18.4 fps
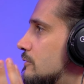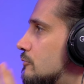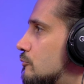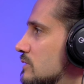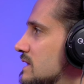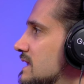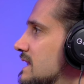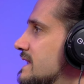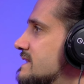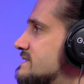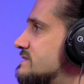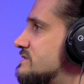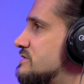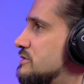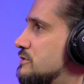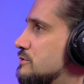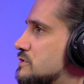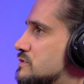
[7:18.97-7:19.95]
really easy
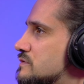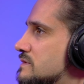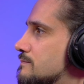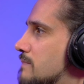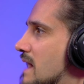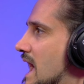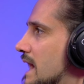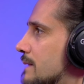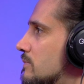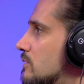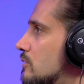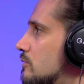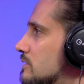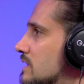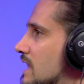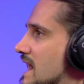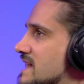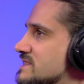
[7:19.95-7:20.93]
to use with Backbone.